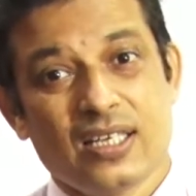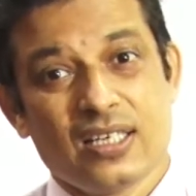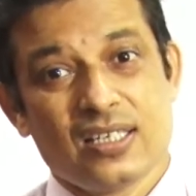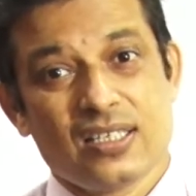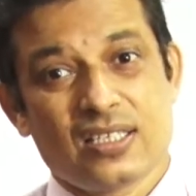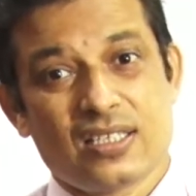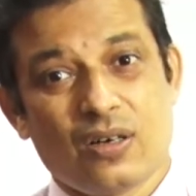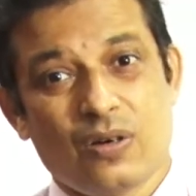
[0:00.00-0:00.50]

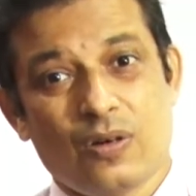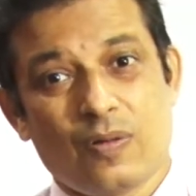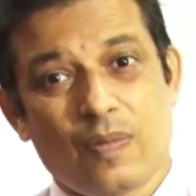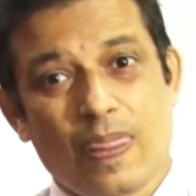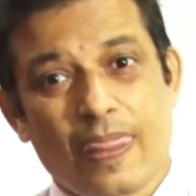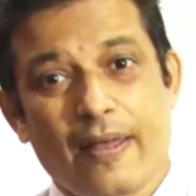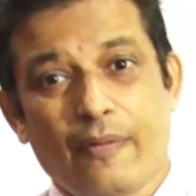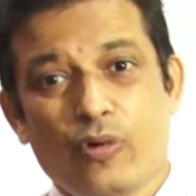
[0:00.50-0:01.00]
So,
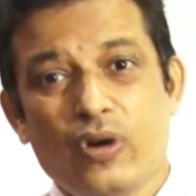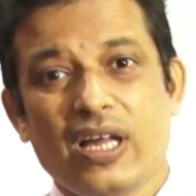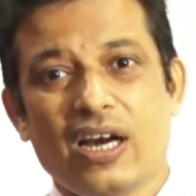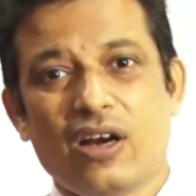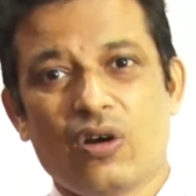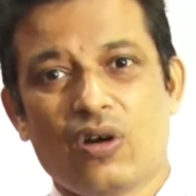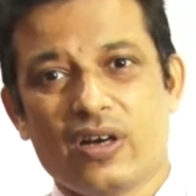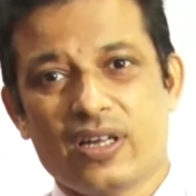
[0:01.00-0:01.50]
we are
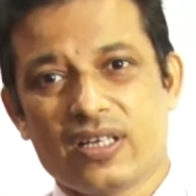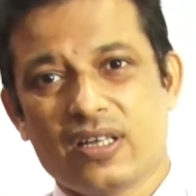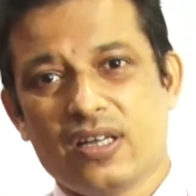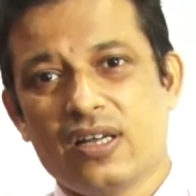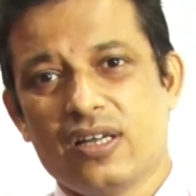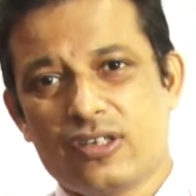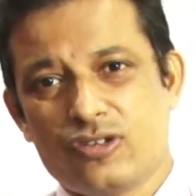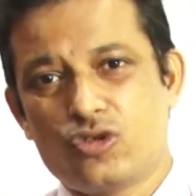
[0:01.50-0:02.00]
learning
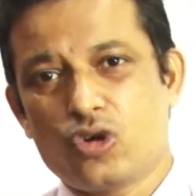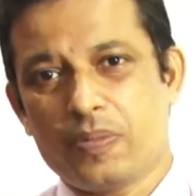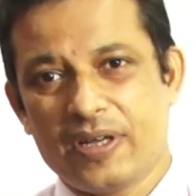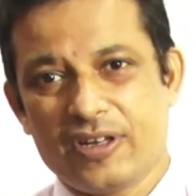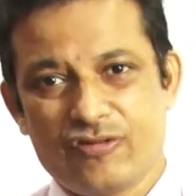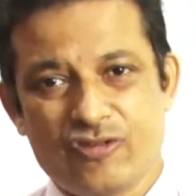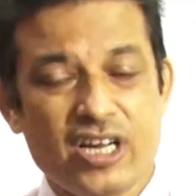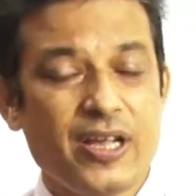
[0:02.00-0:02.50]

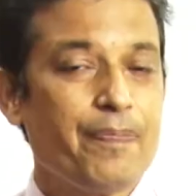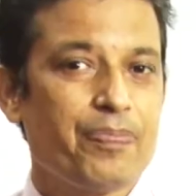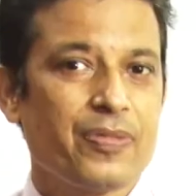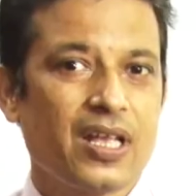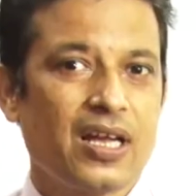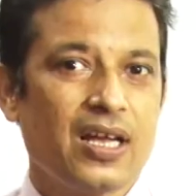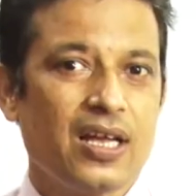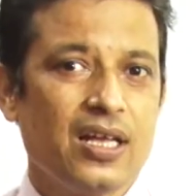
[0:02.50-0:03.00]
geometry,
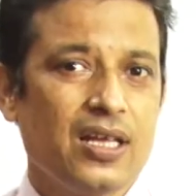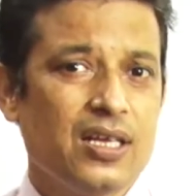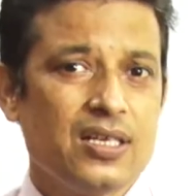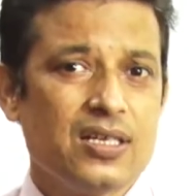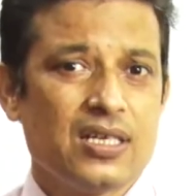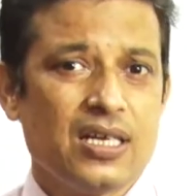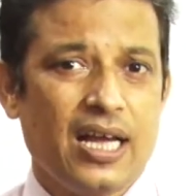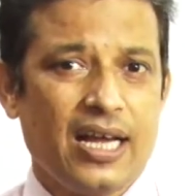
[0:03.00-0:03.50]

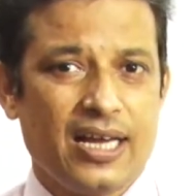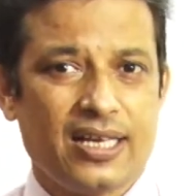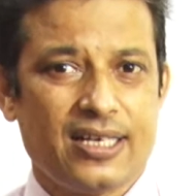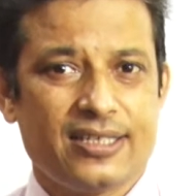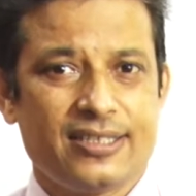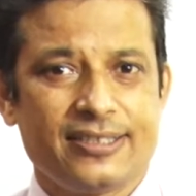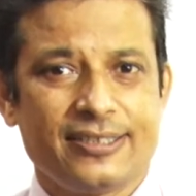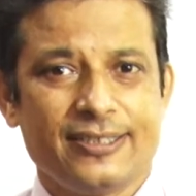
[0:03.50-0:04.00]

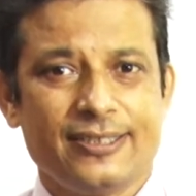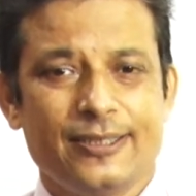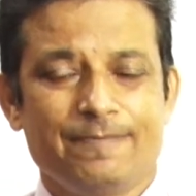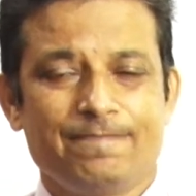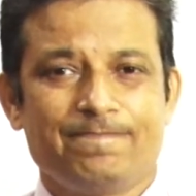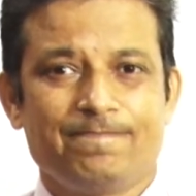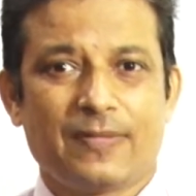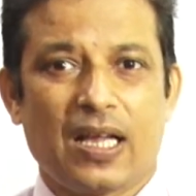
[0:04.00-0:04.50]
and
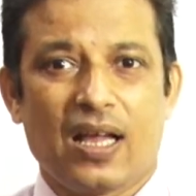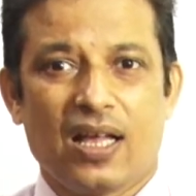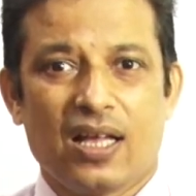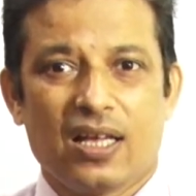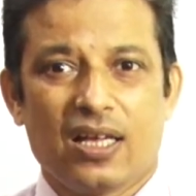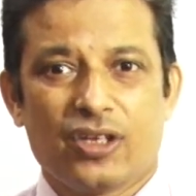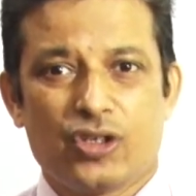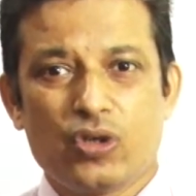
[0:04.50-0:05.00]

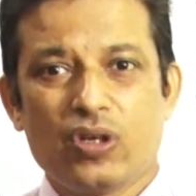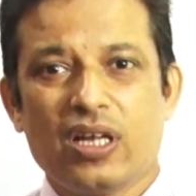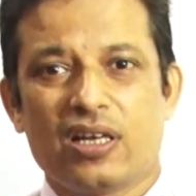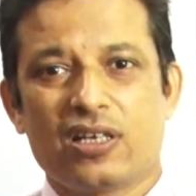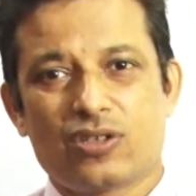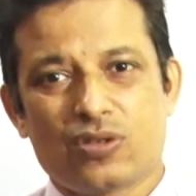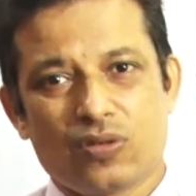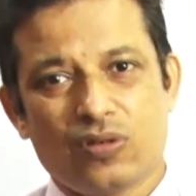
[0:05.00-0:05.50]
today
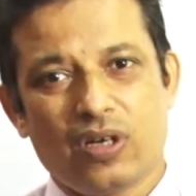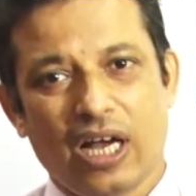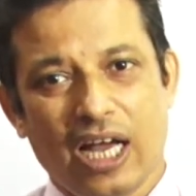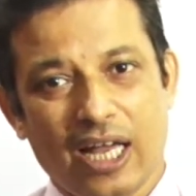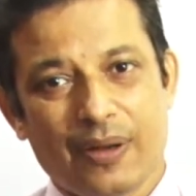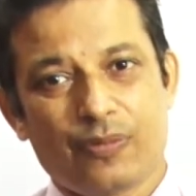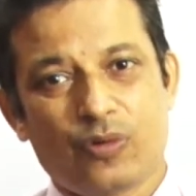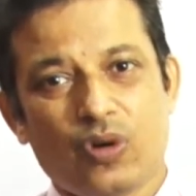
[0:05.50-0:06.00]
also I
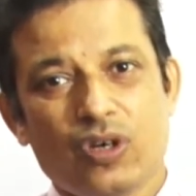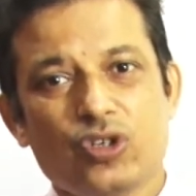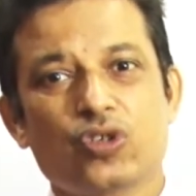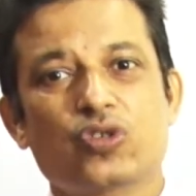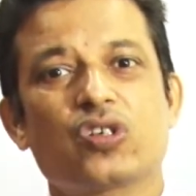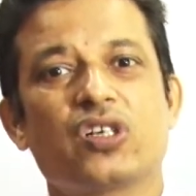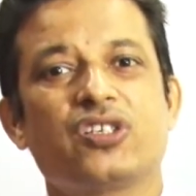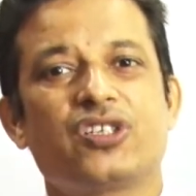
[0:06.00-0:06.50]
am going to
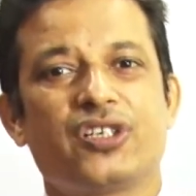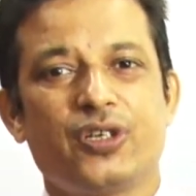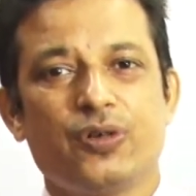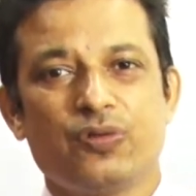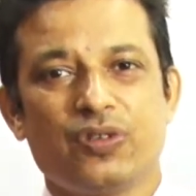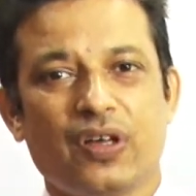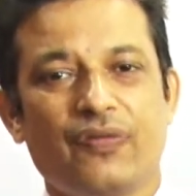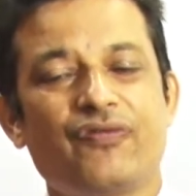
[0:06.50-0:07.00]
continue
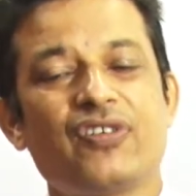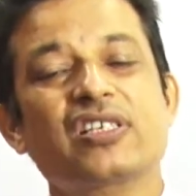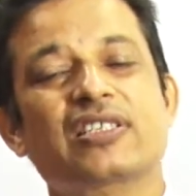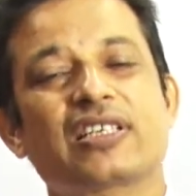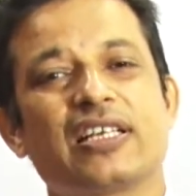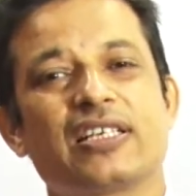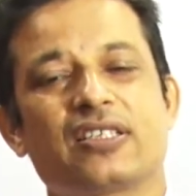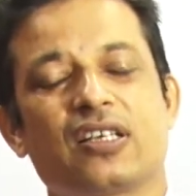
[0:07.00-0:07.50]
the first
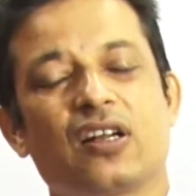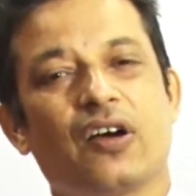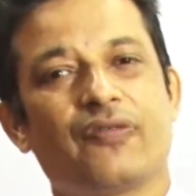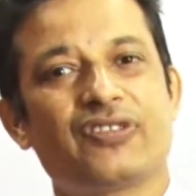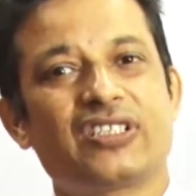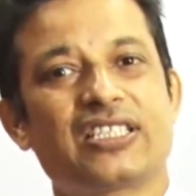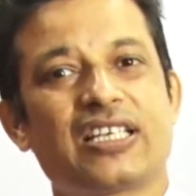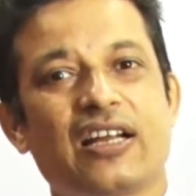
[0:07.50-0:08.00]
lesson of
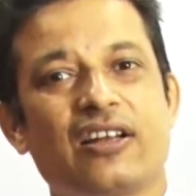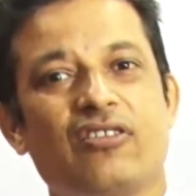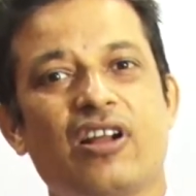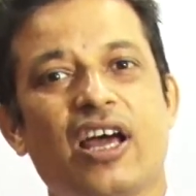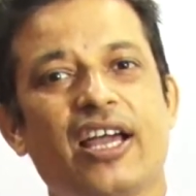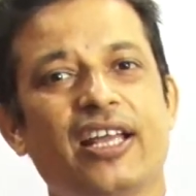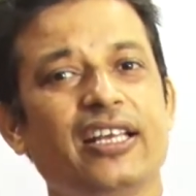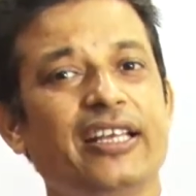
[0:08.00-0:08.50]
standard
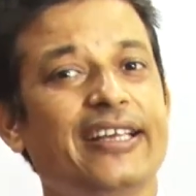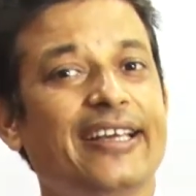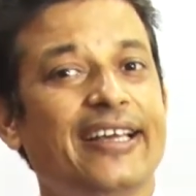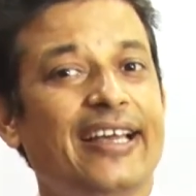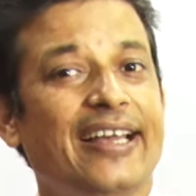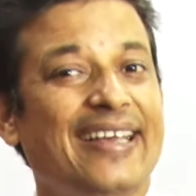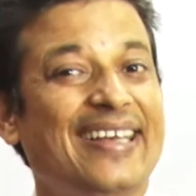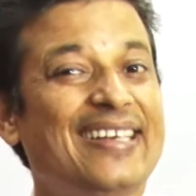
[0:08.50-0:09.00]
9.
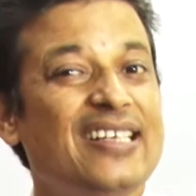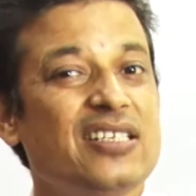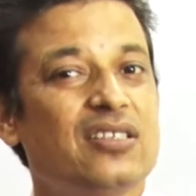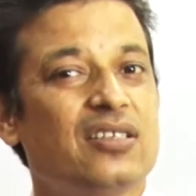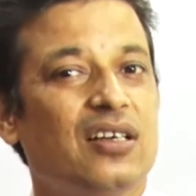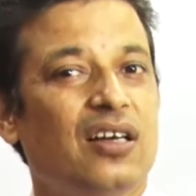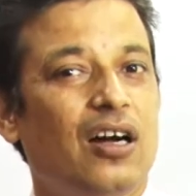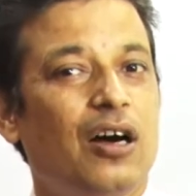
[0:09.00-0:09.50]
It is
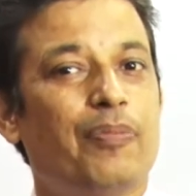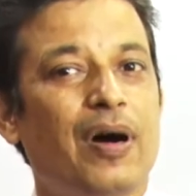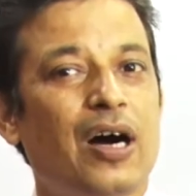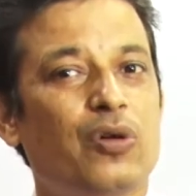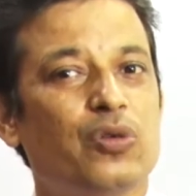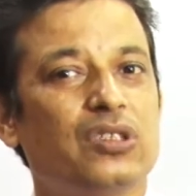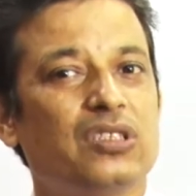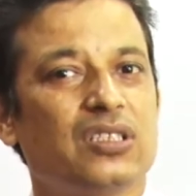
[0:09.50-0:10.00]

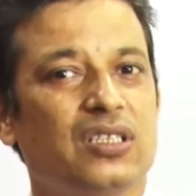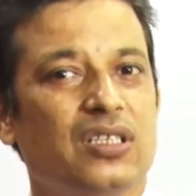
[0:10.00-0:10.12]
about